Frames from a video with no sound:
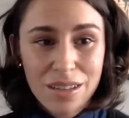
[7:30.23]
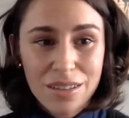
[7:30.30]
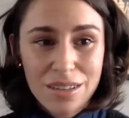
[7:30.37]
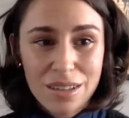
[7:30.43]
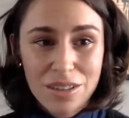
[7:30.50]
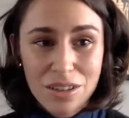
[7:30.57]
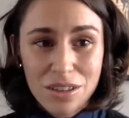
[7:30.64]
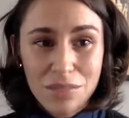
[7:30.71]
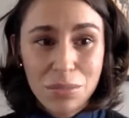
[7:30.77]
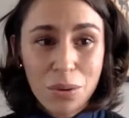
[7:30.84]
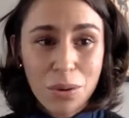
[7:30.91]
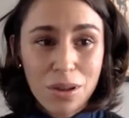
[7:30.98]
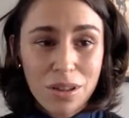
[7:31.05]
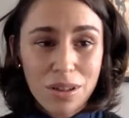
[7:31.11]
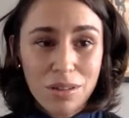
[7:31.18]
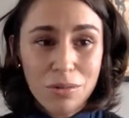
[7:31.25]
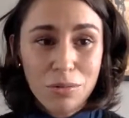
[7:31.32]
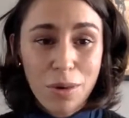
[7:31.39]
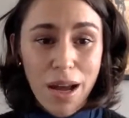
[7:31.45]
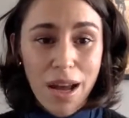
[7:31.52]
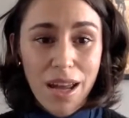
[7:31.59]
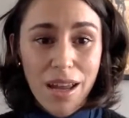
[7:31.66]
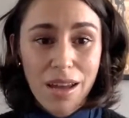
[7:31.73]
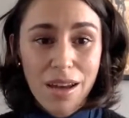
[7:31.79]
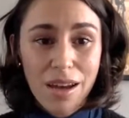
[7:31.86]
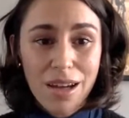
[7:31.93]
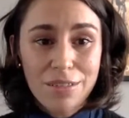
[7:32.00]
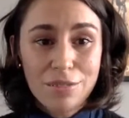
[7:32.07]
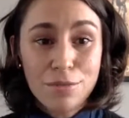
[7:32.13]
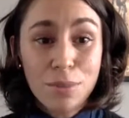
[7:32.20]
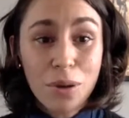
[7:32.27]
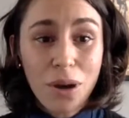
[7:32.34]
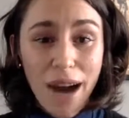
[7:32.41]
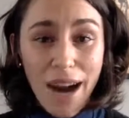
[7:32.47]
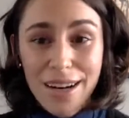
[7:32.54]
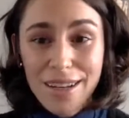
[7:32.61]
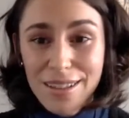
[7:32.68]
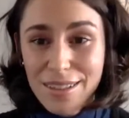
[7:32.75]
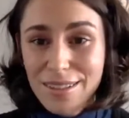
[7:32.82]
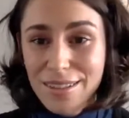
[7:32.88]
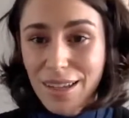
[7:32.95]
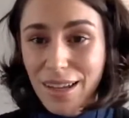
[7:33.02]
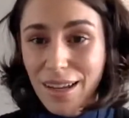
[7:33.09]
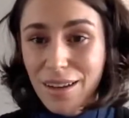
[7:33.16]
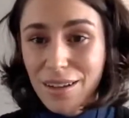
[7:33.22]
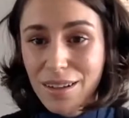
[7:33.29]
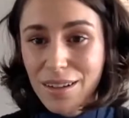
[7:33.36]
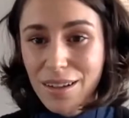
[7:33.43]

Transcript: such an important way of practicing